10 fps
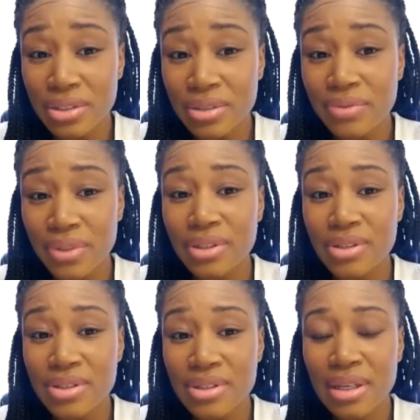of
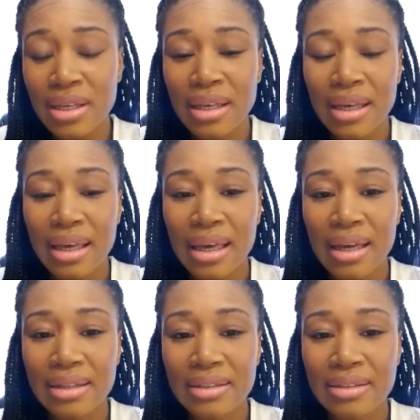yours
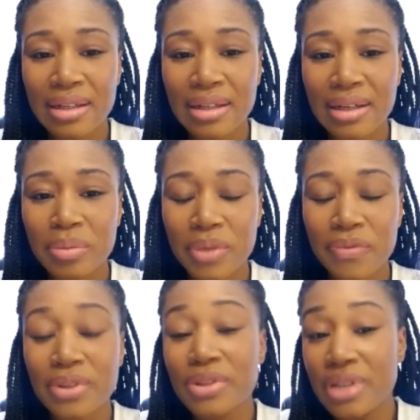and if
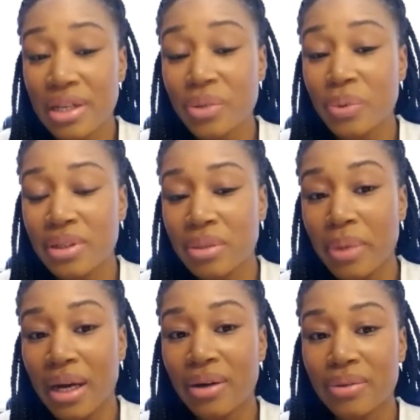you're genuine
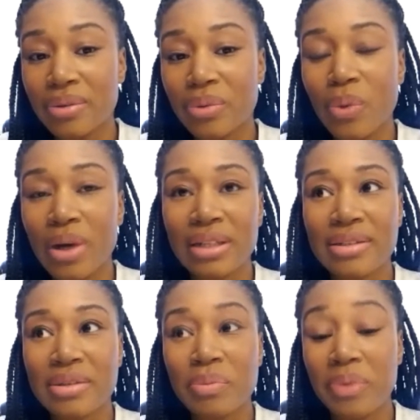about wanting
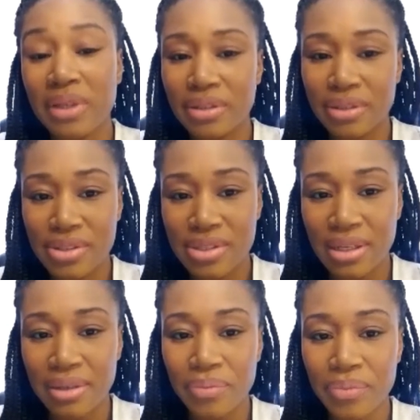to be in
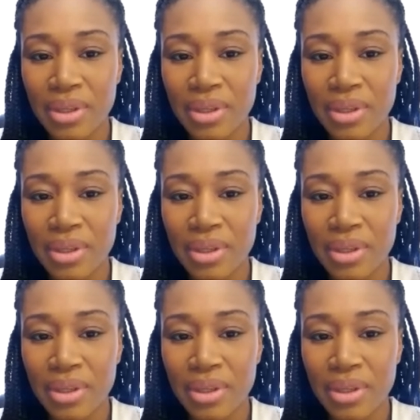nursing.